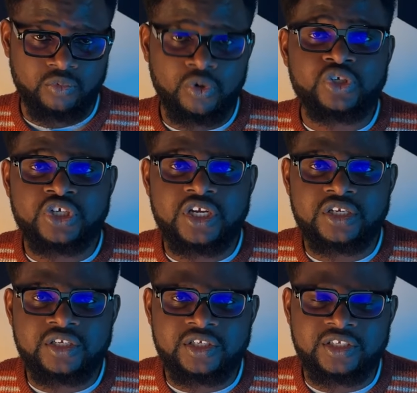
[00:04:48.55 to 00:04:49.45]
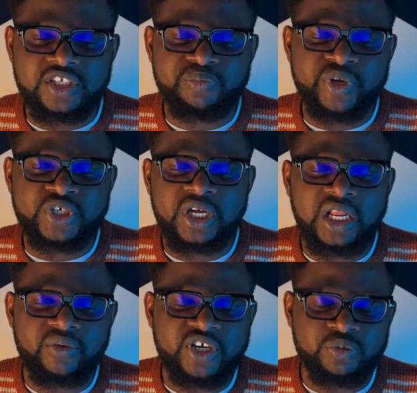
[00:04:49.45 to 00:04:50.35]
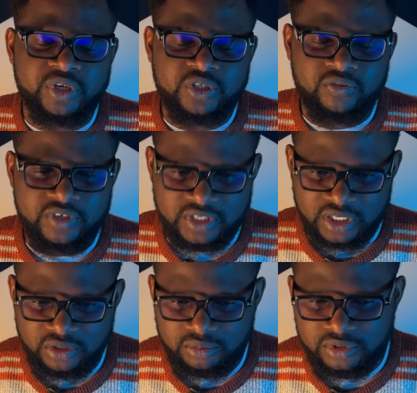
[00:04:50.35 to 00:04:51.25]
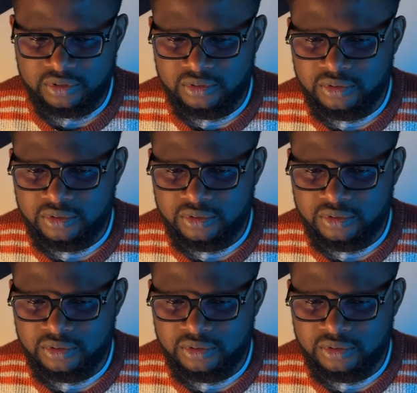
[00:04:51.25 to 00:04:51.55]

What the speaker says: What changes is the spatial arrangement of these atoms.